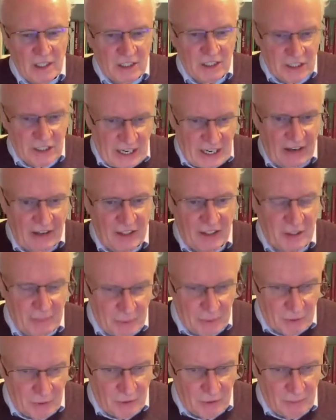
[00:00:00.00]

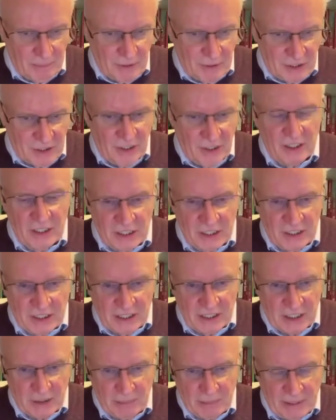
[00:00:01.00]
charitable,
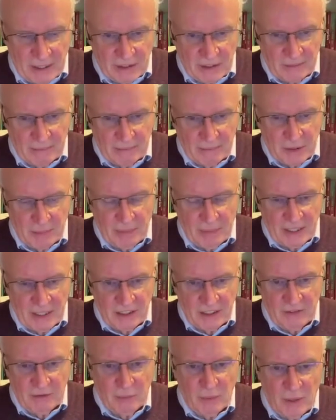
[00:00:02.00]
paternalistic
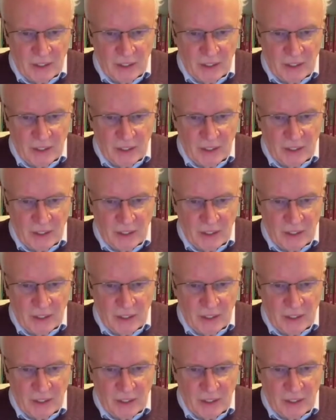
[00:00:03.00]
perspective.